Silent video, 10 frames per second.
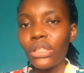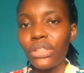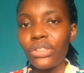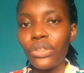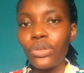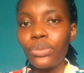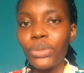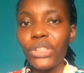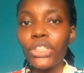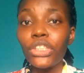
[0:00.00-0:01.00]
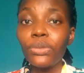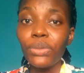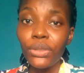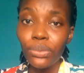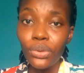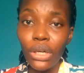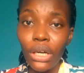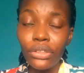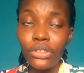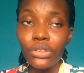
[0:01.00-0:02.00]
you know, because people
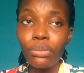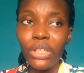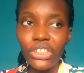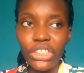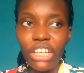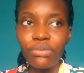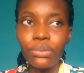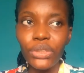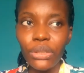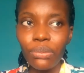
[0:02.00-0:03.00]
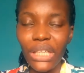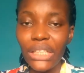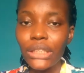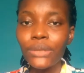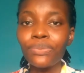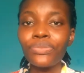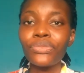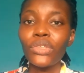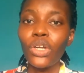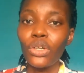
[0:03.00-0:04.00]
are, you know, measures have been put in place
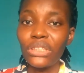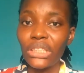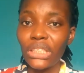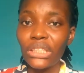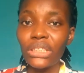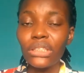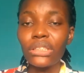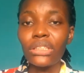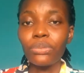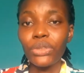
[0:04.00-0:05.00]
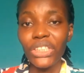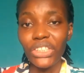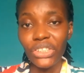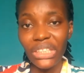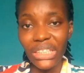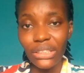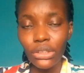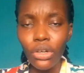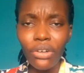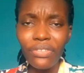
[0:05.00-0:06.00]
concerning the protection
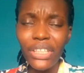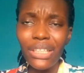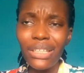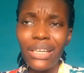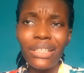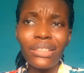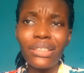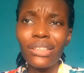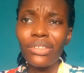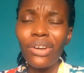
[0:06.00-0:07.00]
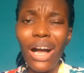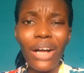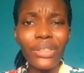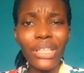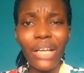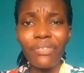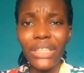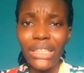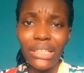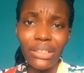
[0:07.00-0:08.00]
against COVID and, you know, how it
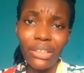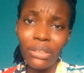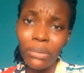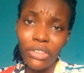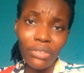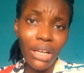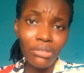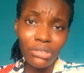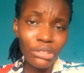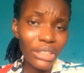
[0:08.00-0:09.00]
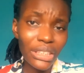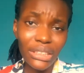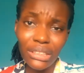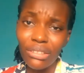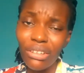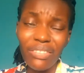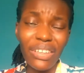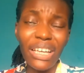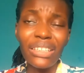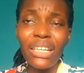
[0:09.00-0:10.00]
affected the economy of countries and all
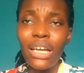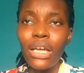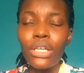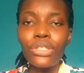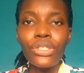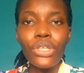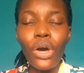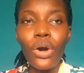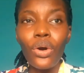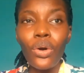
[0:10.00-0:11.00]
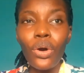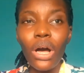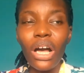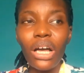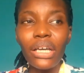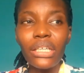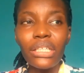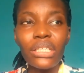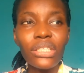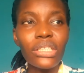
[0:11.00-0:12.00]
that. So
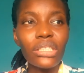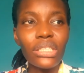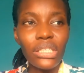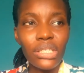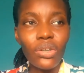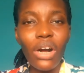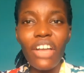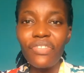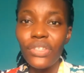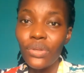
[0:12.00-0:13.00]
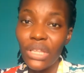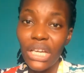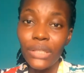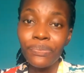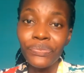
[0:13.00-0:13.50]
I see or I feel that